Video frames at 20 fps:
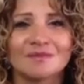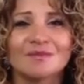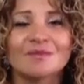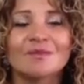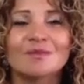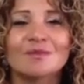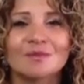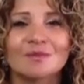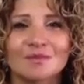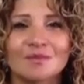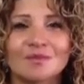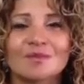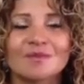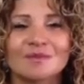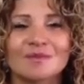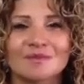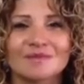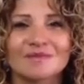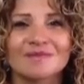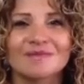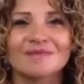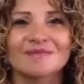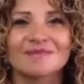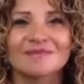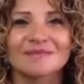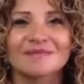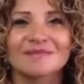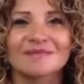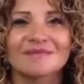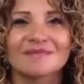
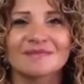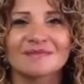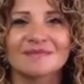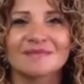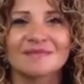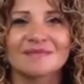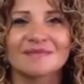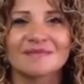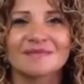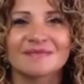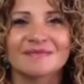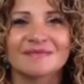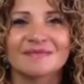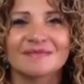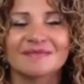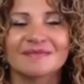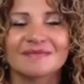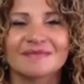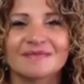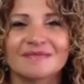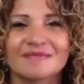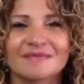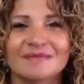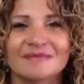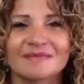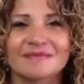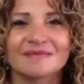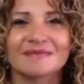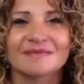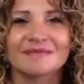
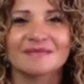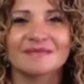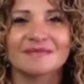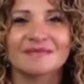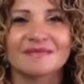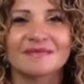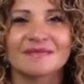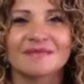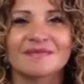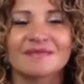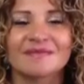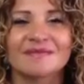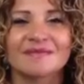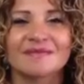No words are spoken by the person on screen.